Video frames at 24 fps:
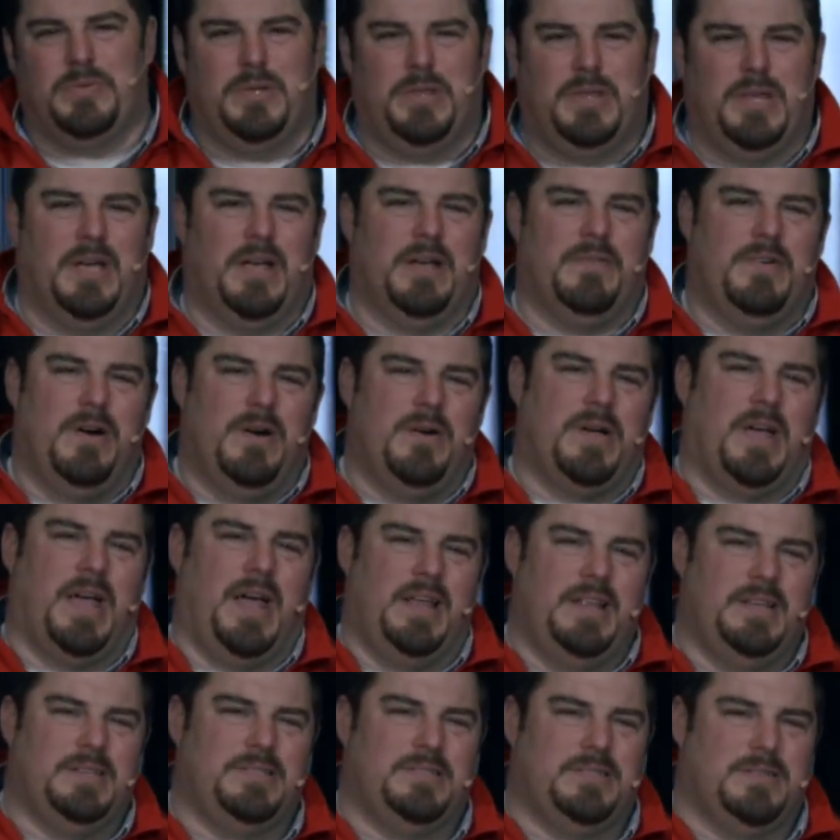we think of,
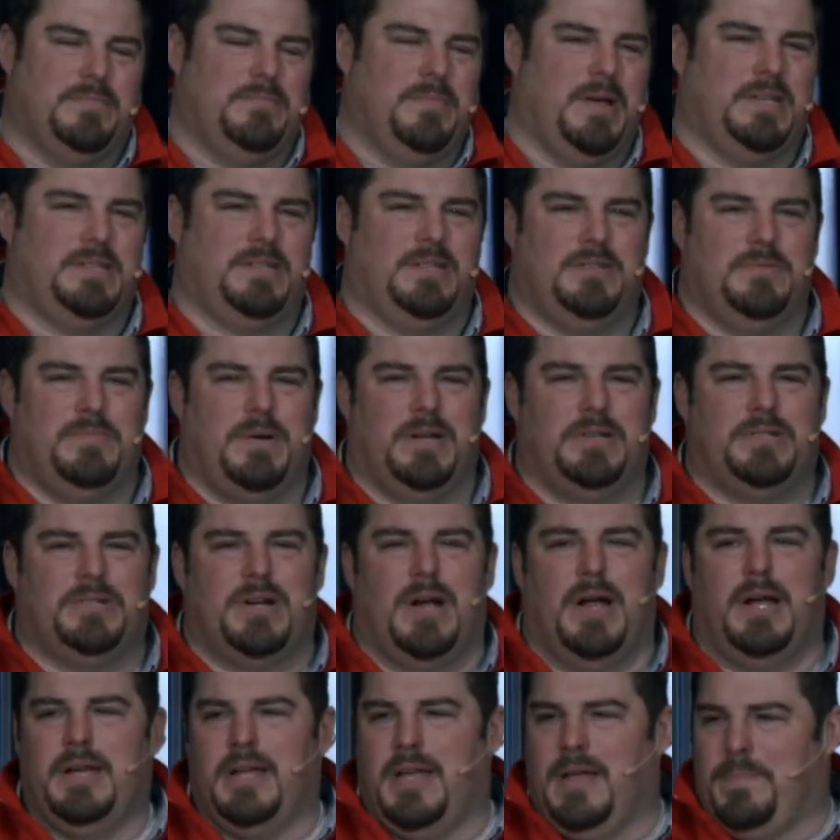okay, this is a message about
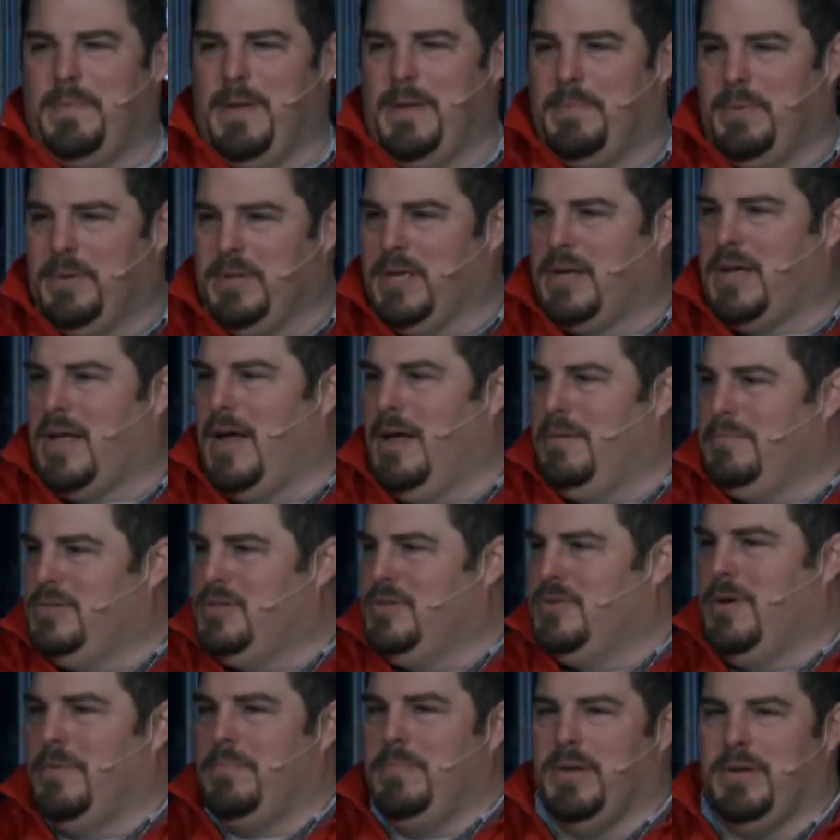trying to get people to come
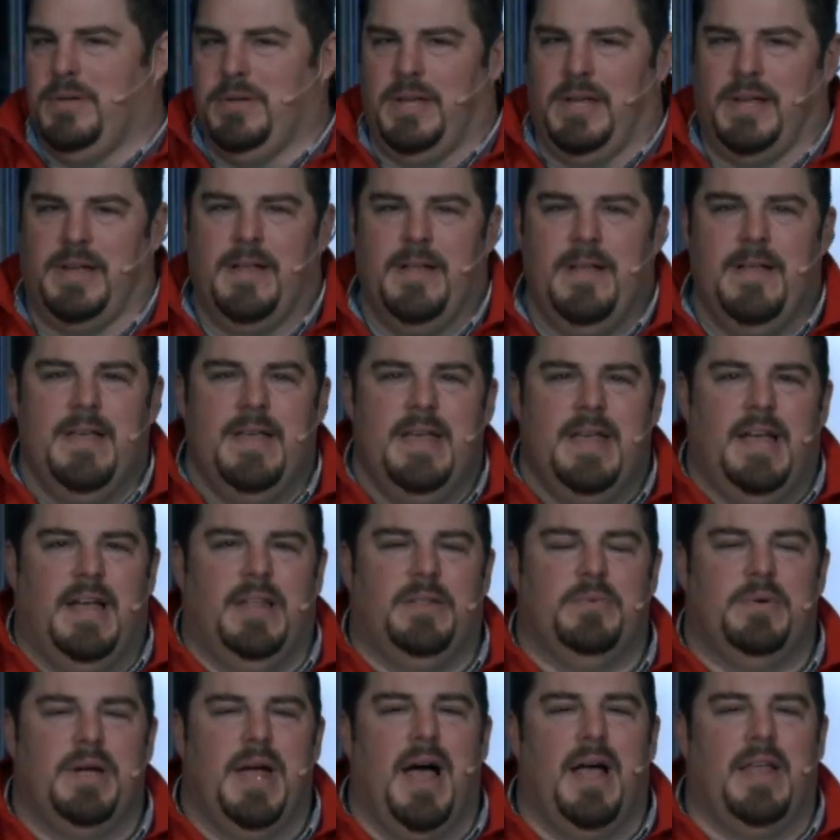to a building.
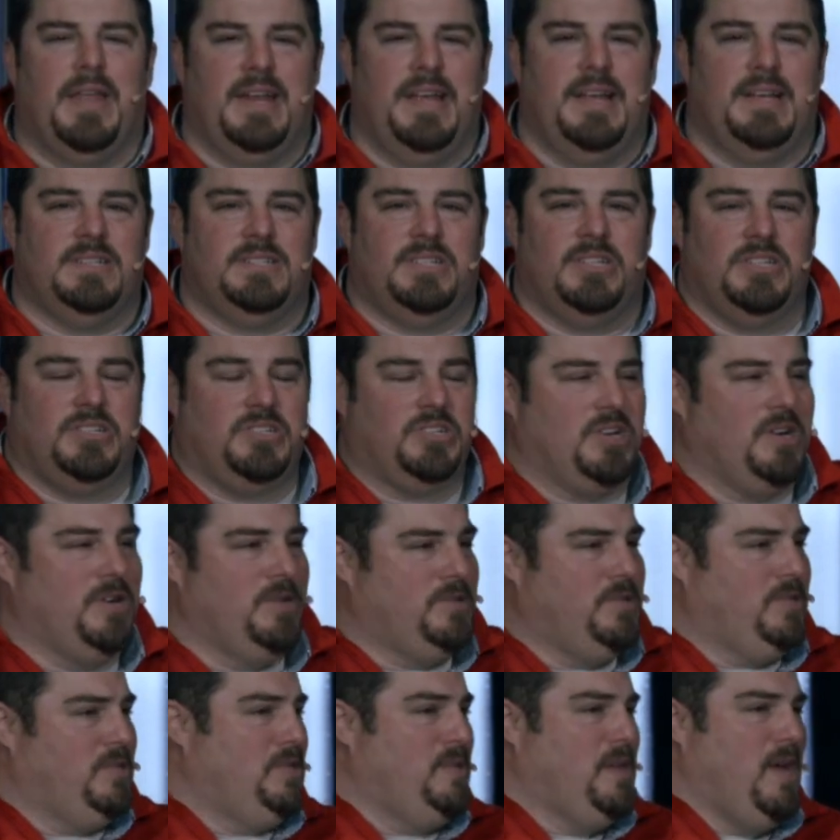And the reality is, the
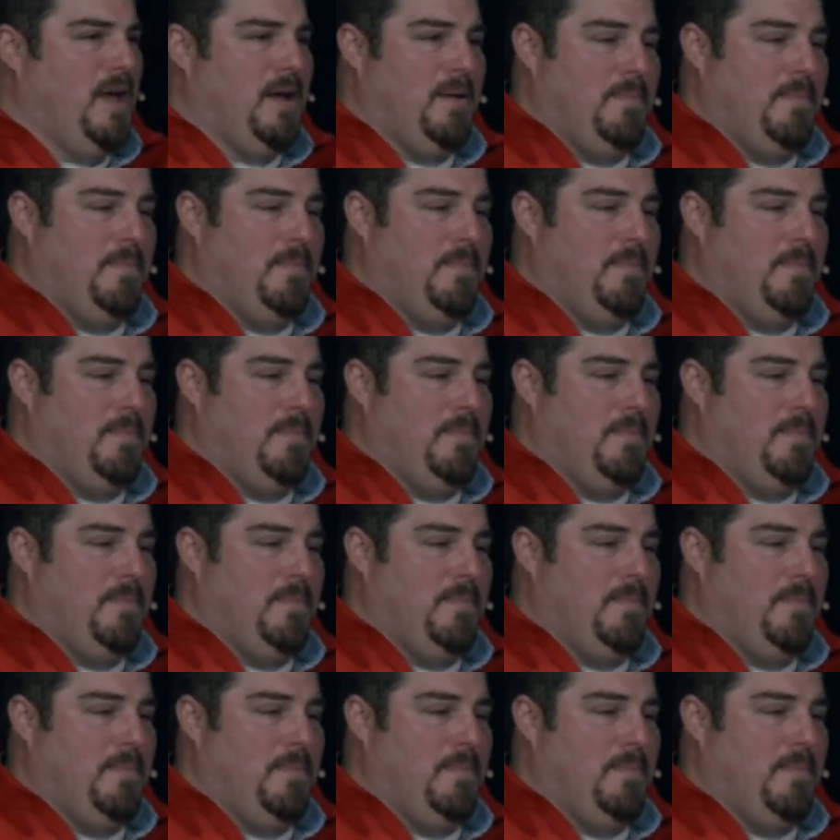church is not a